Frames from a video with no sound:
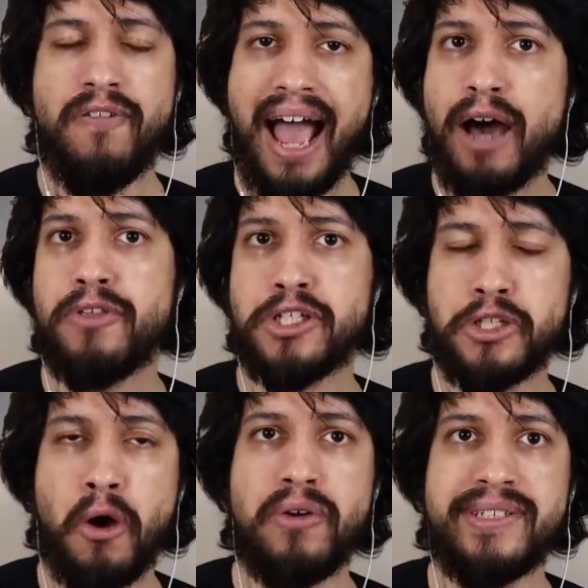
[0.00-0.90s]
of how
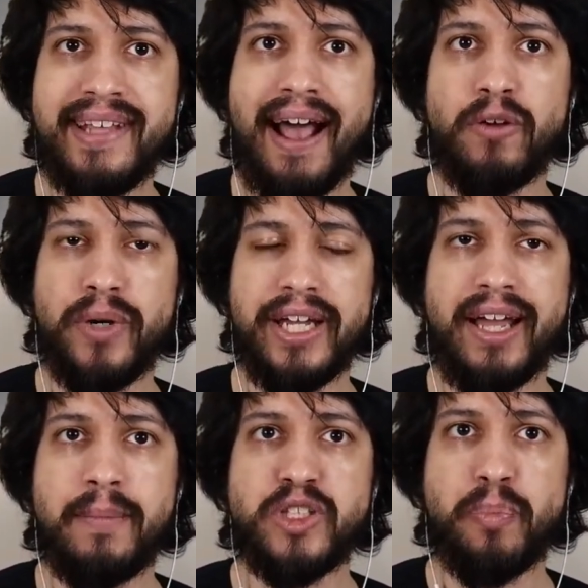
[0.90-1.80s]
this goes down when
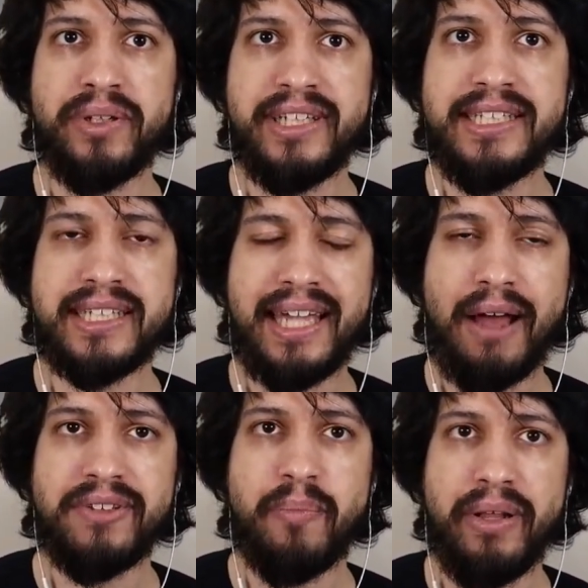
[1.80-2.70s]
it comes to police
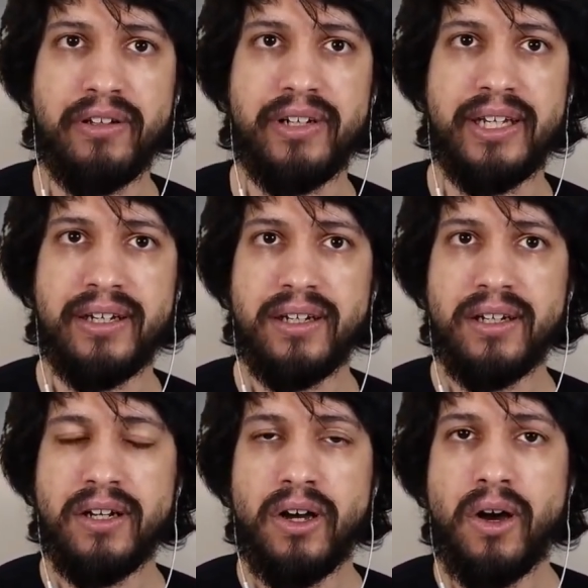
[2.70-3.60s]
accountability
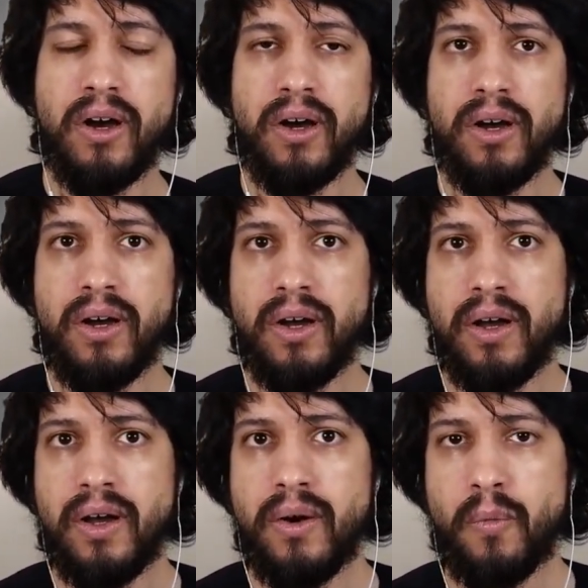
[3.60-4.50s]

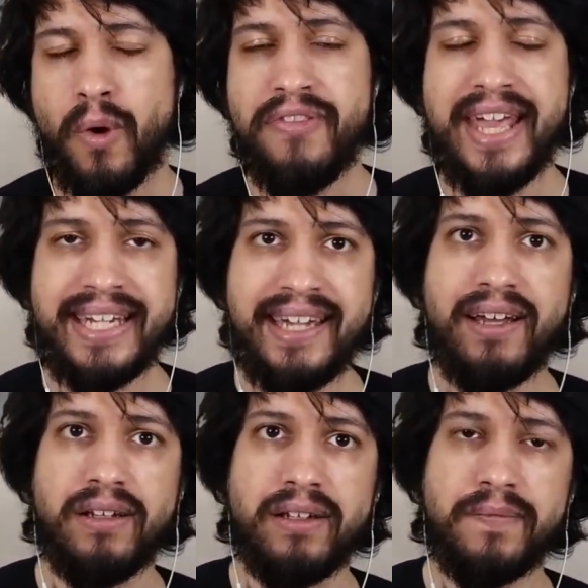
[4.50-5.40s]
when they
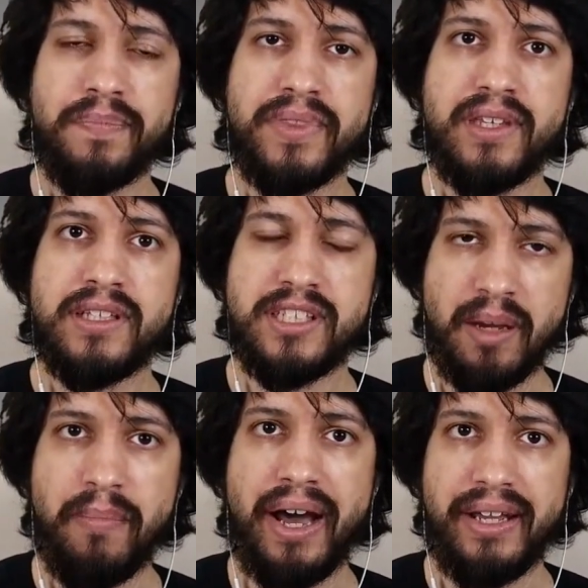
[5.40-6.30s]
kill
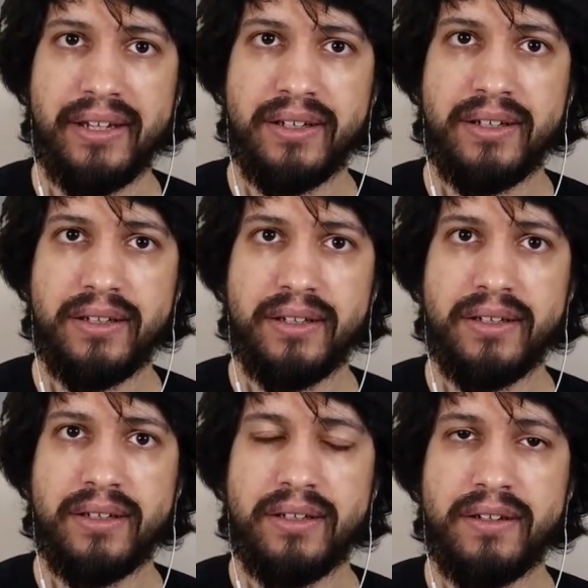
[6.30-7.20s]
somebody
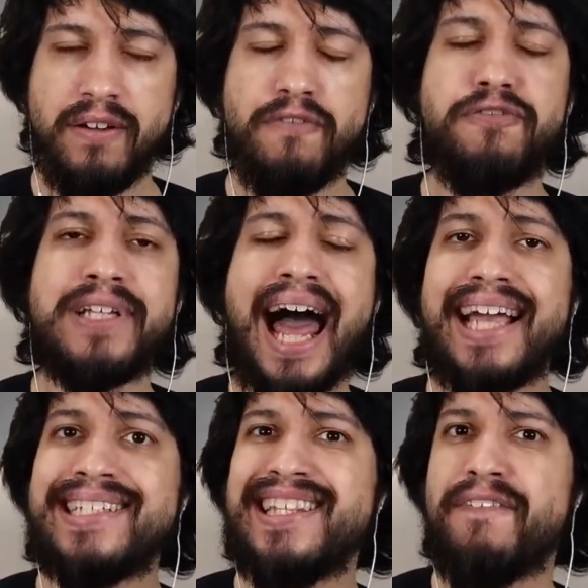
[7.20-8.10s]

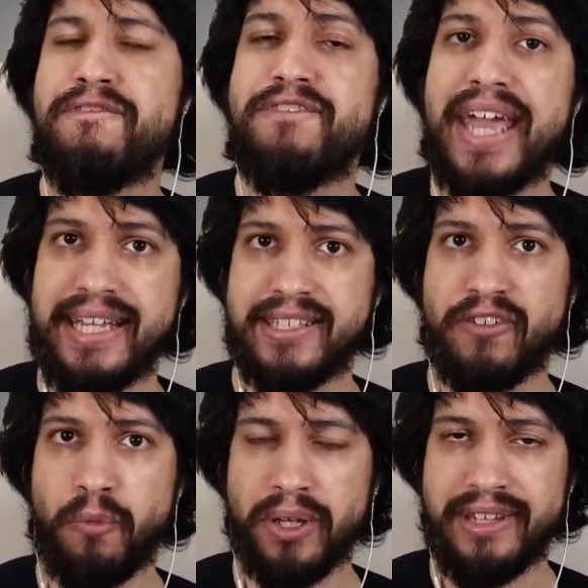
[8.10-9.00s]
flies in the
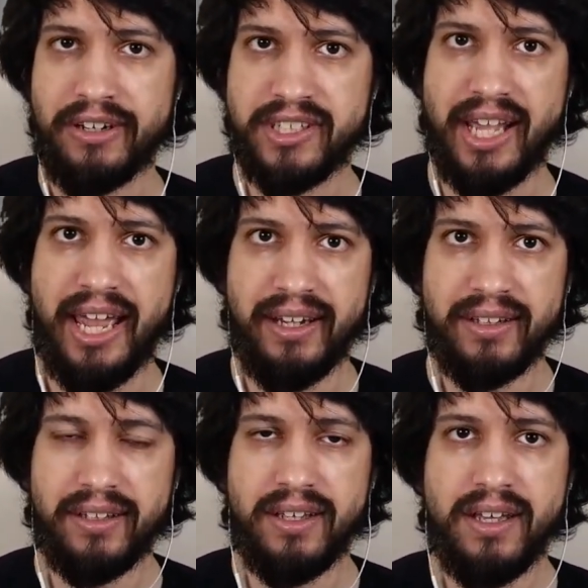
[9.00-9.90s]
face of what they're
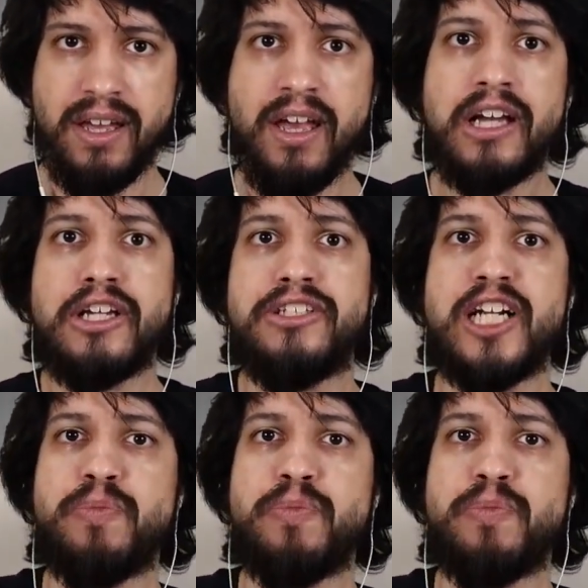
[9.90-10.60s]
saying. Because